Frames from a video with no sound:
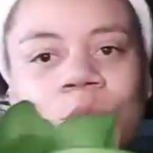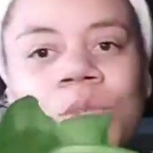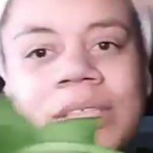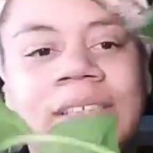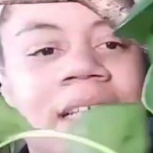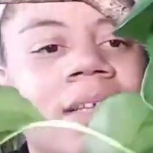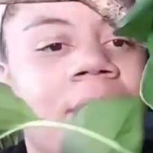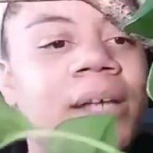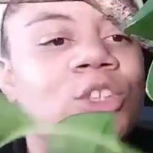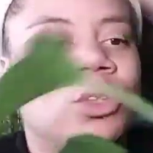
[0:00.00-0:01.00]
You can see the
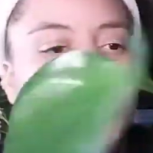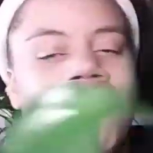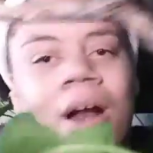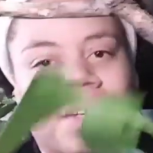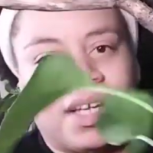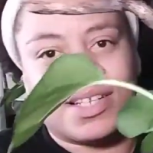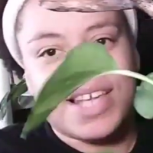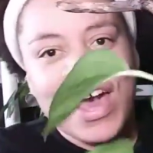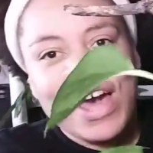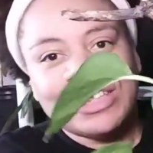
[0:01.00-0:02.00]
Mandula markings.
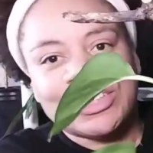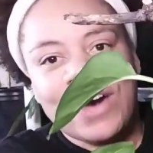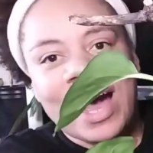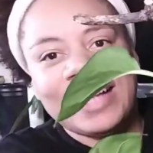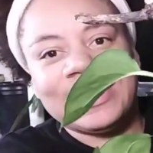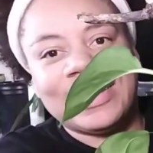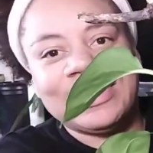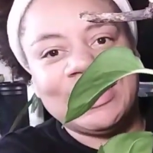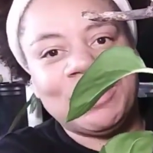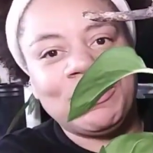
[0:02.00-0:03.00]
So I thought
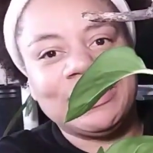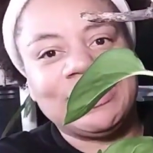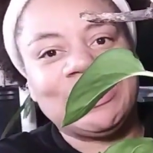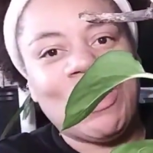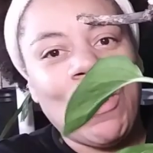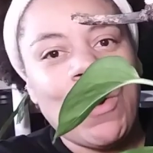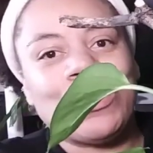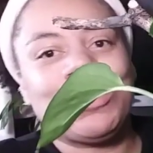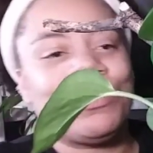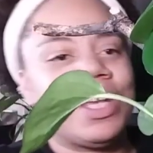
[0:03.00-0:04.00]
this was so
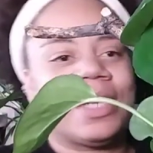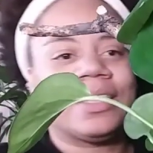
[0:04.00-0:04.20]
unique.